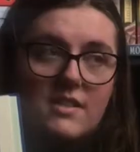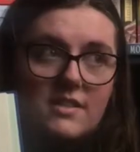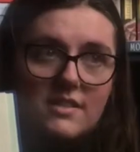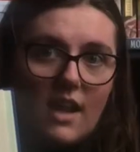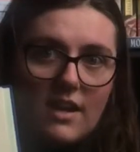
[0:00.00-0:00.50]

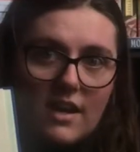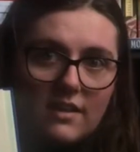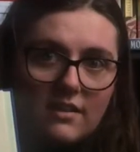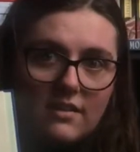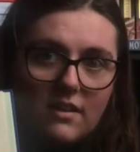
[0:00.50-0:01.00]

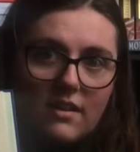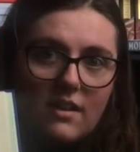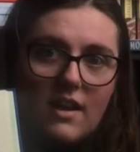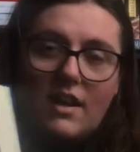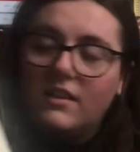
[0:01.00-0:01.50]
stunning,
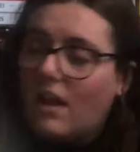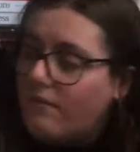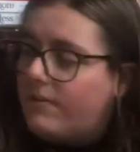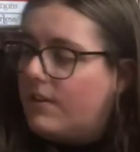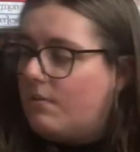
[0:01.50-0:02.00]
and I
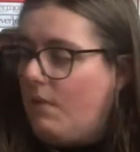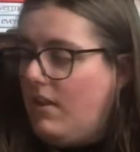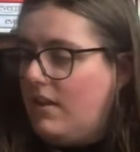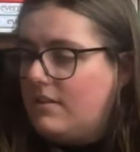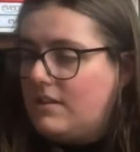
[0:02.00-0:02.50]
love them,
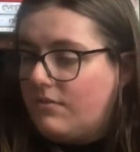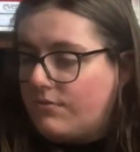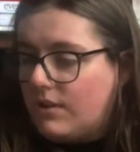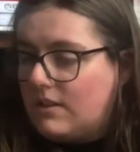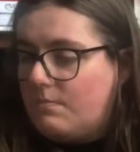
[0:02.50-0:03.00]
and they're
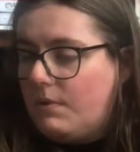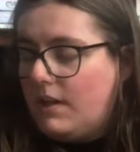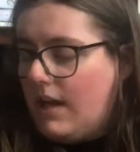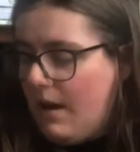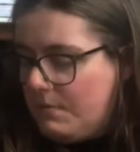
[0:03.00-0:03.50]
different, but
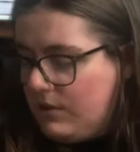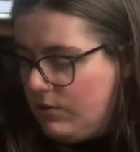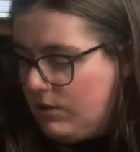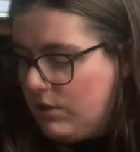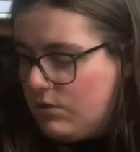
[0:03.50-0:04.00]
I
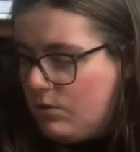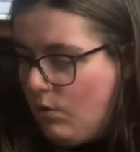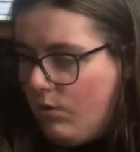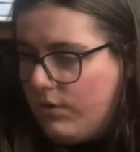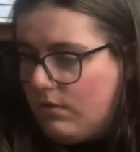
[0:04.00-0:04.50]
absolutely
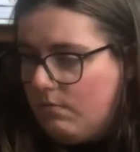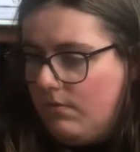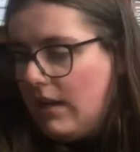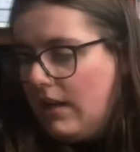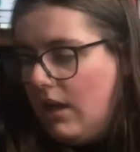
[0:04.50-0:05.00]
adore them,
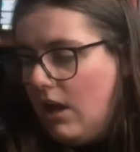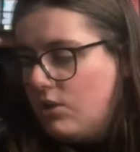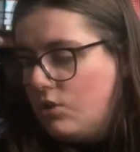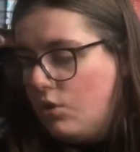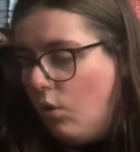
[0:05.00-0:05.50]
and I
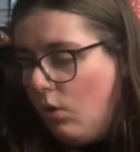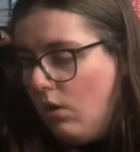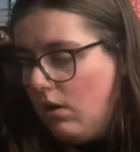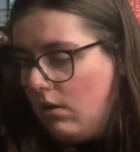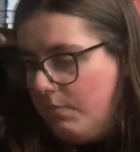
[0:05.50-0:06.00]

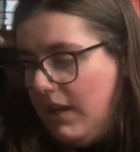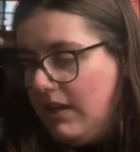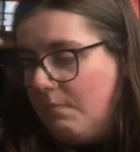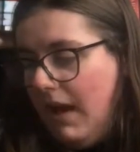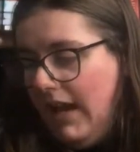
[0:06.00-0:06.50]
adore
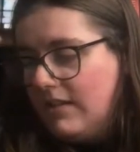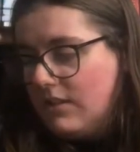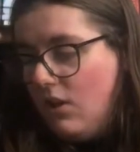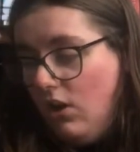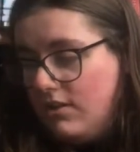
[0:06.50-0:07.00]
Peter Pan as a
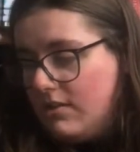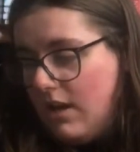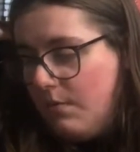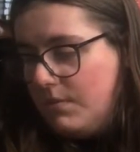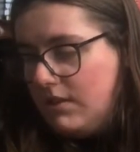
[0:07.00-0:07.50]

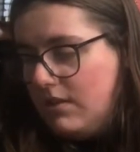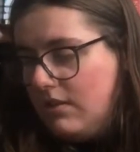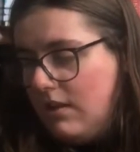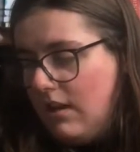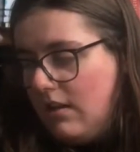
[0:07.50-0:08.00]
concept.
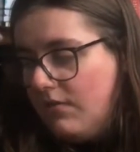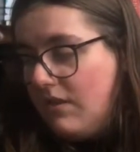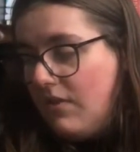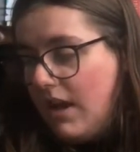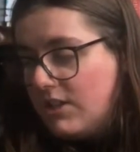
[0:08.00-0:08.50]
And I've
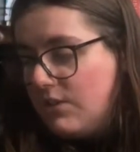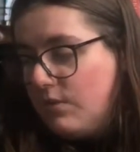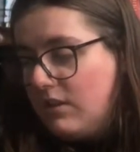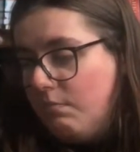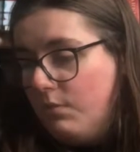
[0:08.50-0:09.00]
never actually
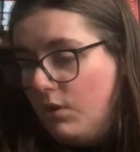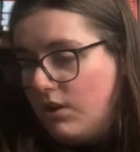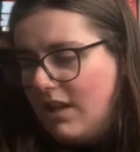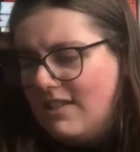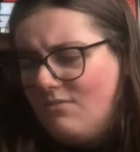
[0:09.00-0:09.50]
read the book.
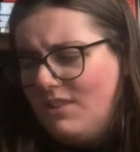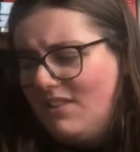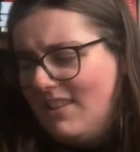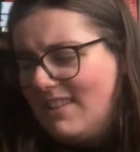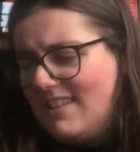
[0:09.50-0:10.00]
I didn't really
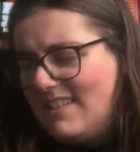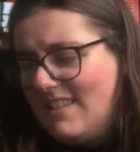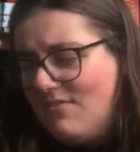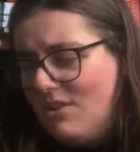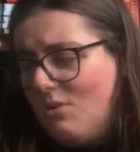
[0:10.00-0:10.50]
like the
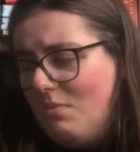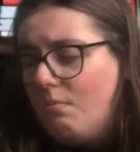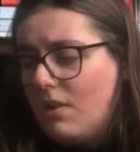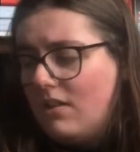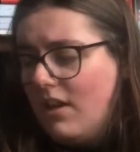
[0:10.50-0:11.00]
Disney film,
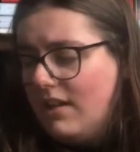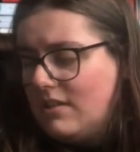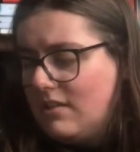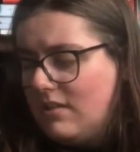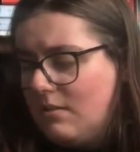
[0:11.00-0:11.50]
but I
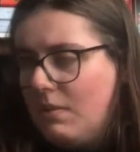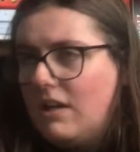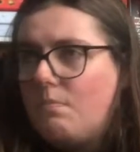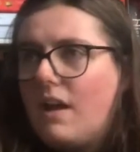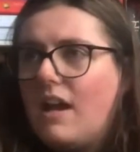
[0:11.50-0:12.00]
liked the
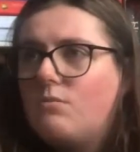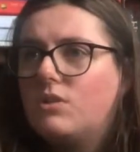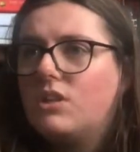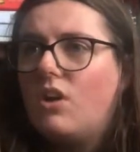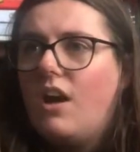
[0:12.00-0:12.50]
Peter Pan with
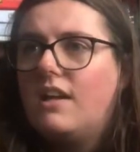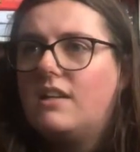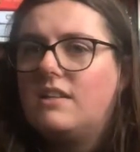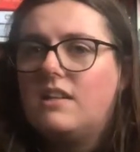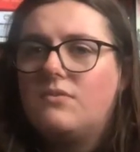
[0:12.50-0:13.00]
the guy in
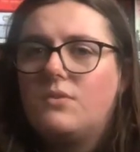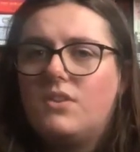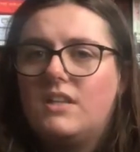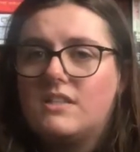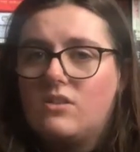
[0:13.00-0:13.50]
it that everyone
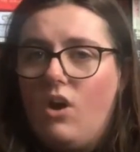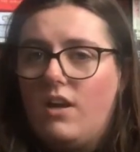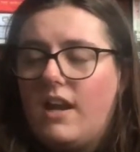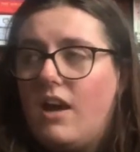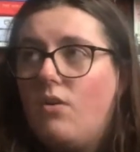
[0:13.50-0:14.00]
thinks is
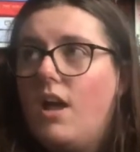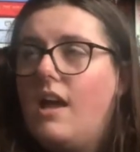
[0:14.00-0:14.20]
hot now,